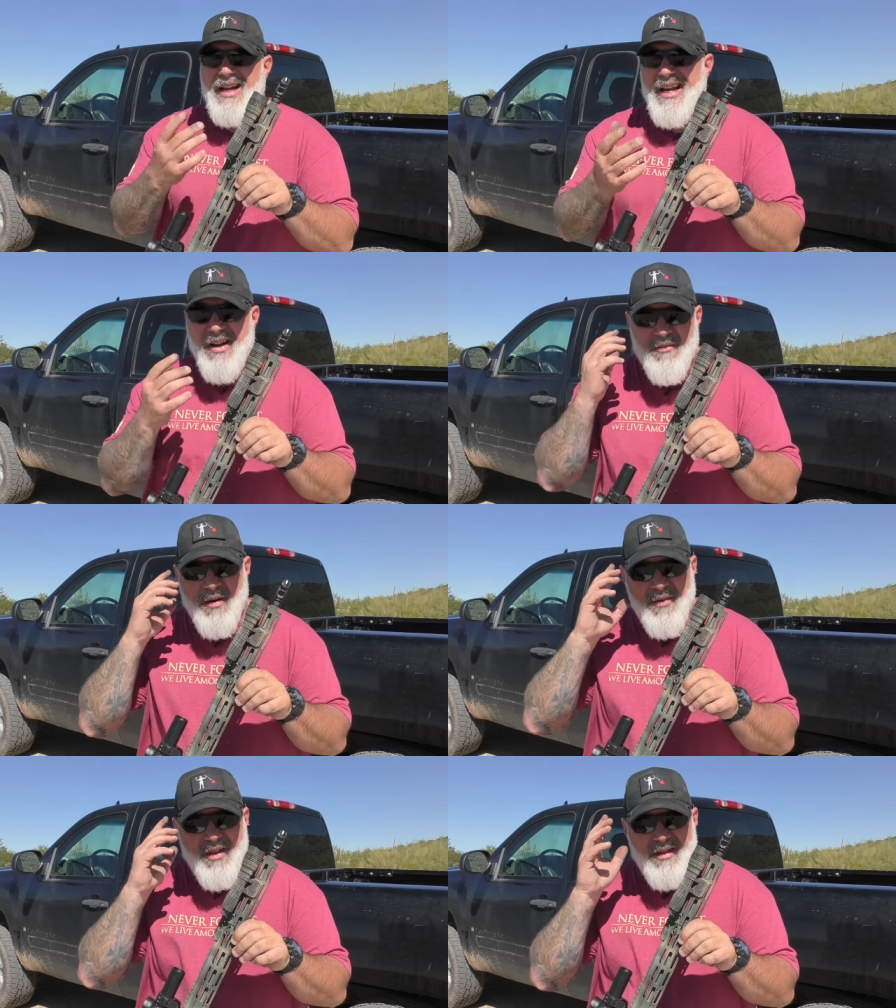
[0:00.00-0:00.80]
and I can't
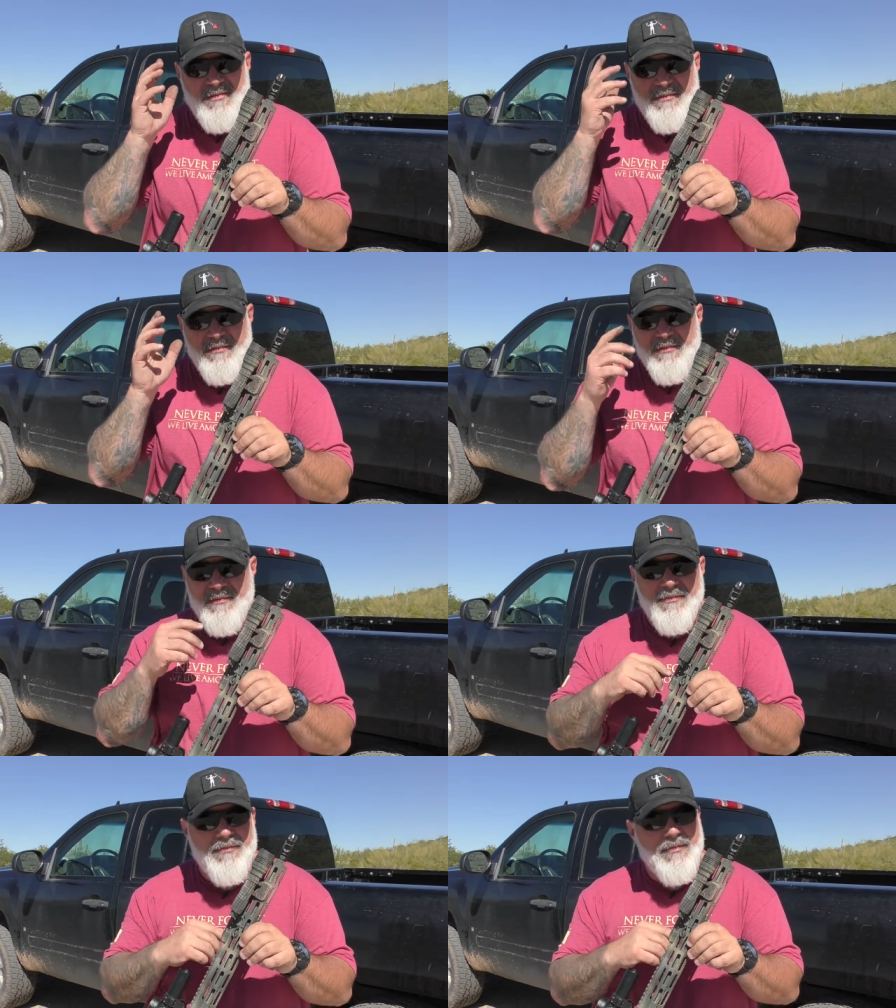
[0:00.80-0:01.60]
remember the
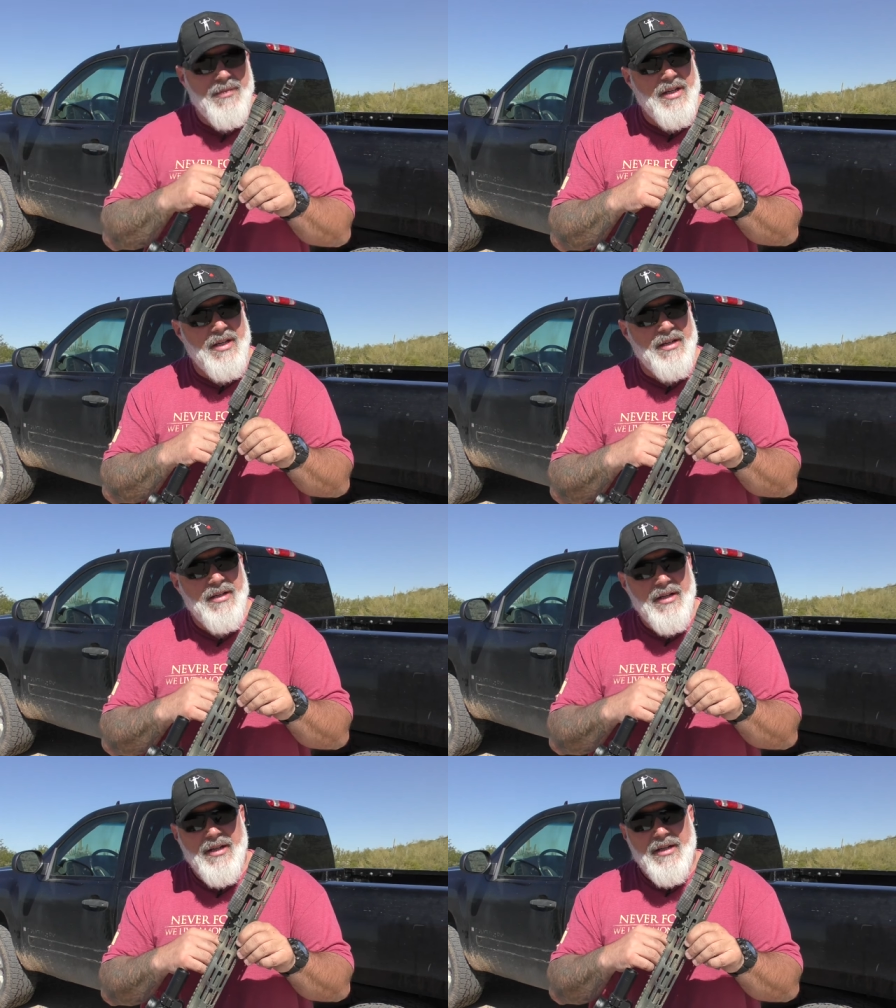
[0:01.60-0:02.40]
the,
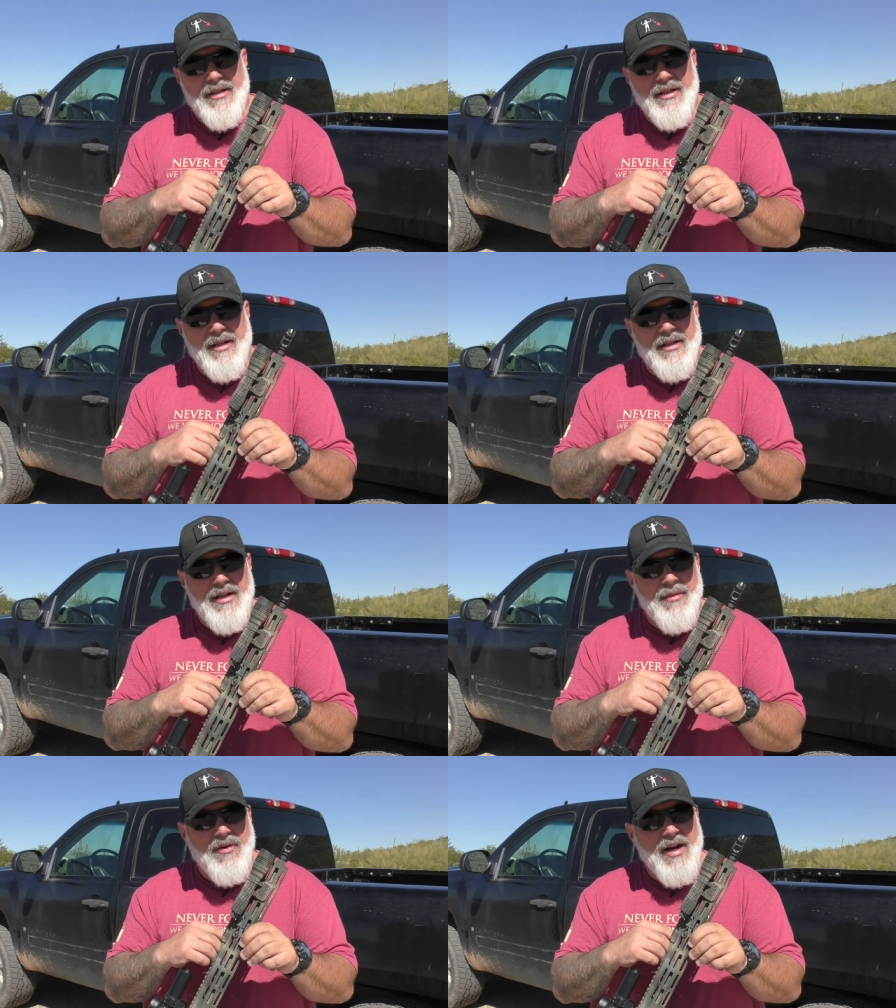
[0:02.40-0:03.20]
the
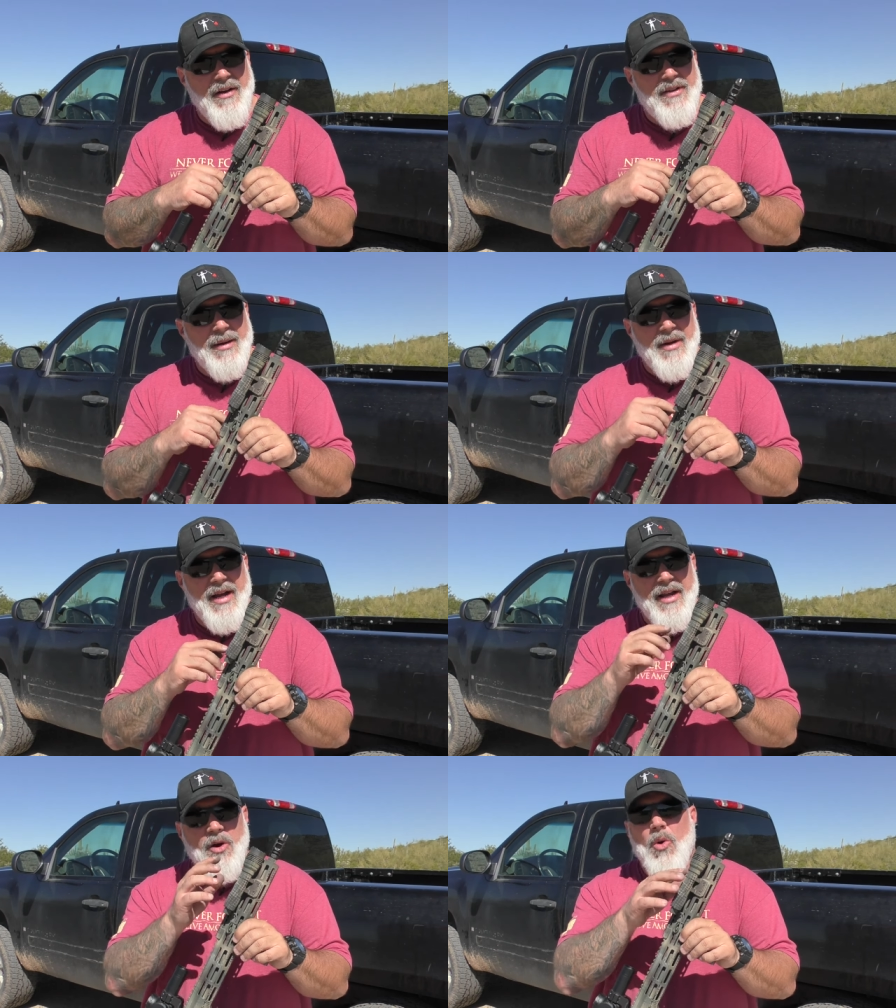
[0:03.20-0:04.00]
number right off the top of
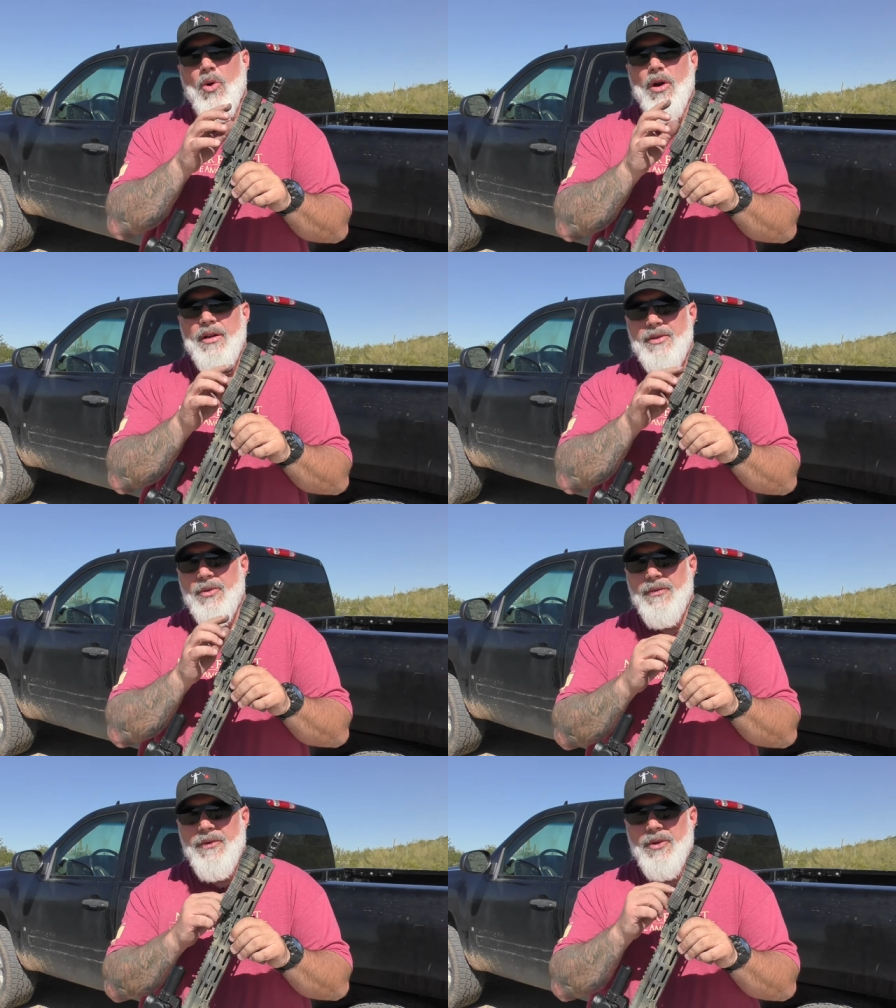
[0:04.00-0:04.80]
my head, or a
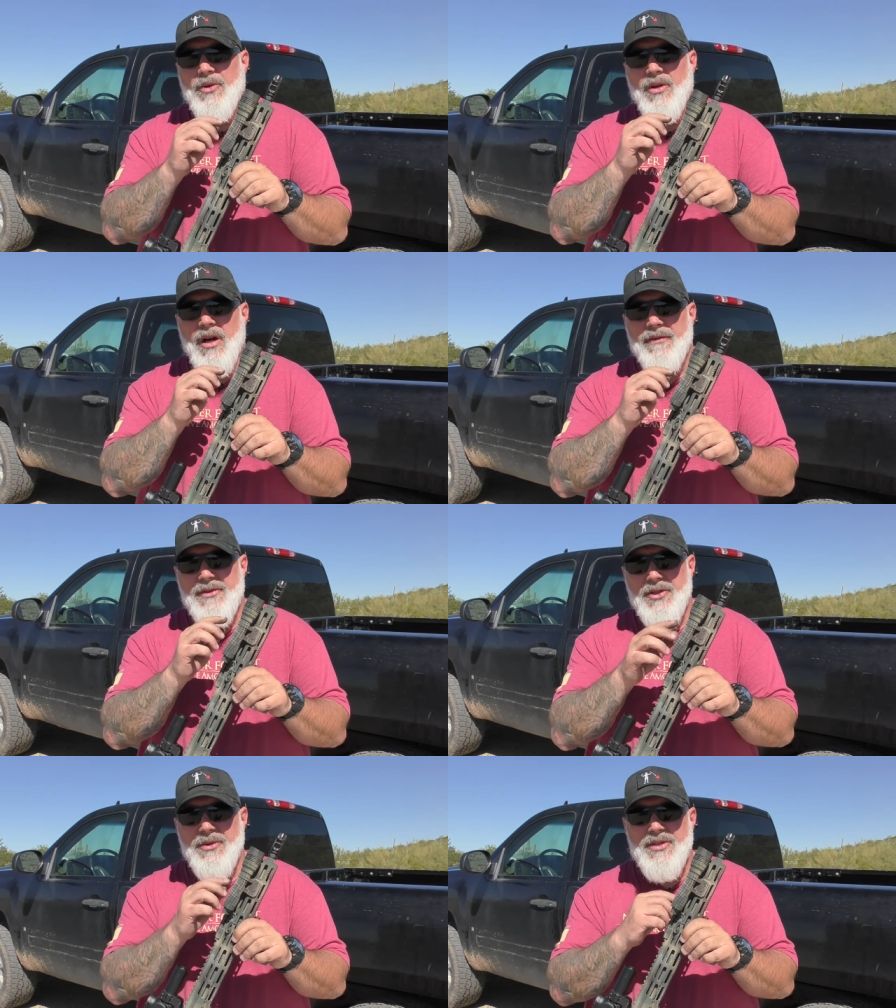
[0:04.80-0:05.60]
dual fuel of two